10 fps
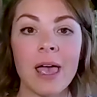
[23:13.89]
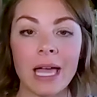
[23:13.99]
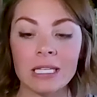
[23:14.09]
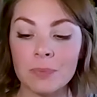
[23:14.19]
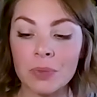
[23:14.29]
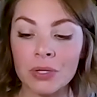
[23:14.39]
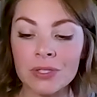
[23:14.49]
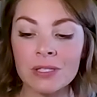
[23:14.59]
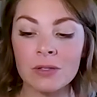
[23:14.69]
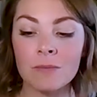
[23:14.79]
and
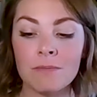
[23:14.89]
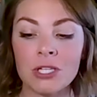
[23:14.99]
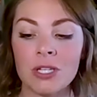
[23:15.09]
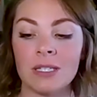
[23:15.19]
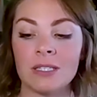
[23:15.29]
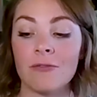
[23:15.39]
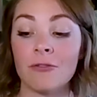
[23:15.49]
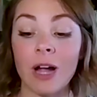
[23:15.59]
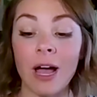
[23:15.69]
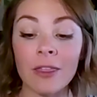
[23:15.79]
personal missions
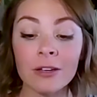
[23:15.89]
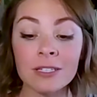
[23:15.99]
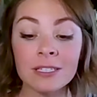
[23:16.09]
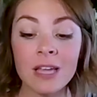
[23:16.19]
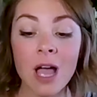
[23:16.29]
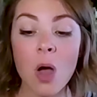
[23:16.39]
for others